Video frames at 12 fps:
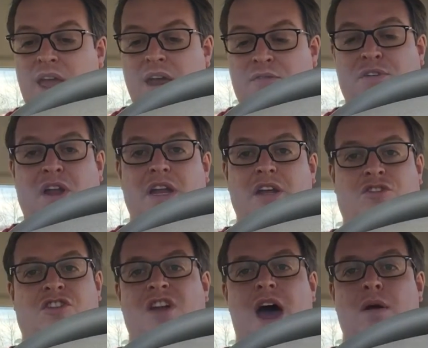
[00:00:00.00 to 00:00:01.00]
and Philly is
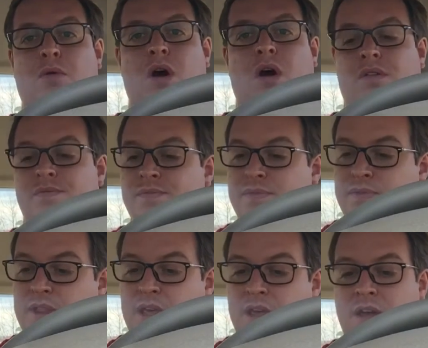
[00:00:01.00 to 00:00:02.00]
just on a roll.
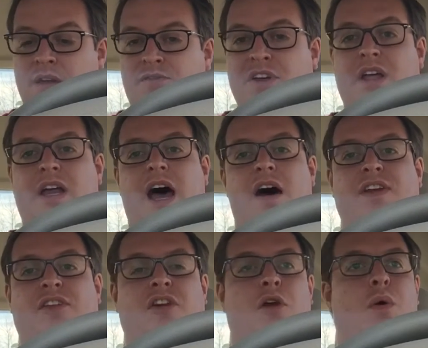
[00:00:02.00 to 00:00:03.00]

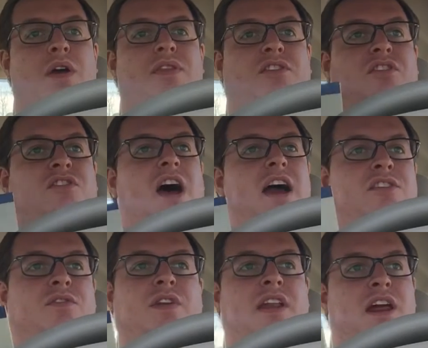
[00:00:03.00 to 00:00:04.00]
Philadelphia is going to win this
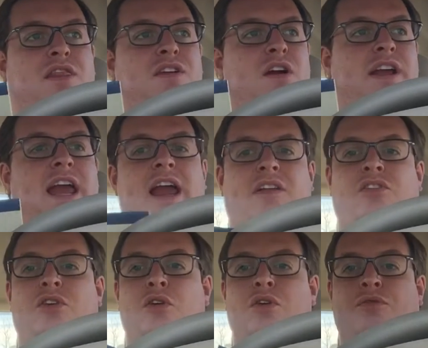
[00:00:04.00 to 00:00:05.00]
decisively, like
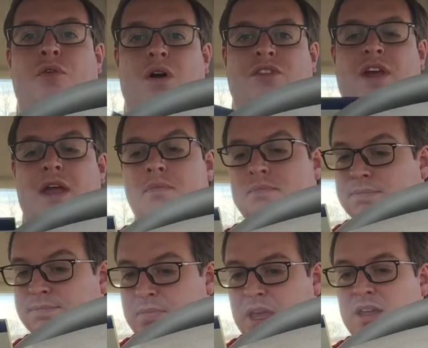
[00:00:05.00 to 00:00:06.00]
38-14.
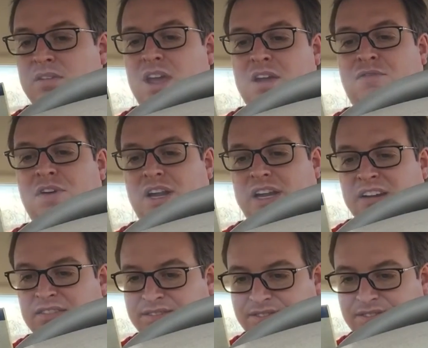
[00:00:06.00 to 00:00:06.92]
Take Philly.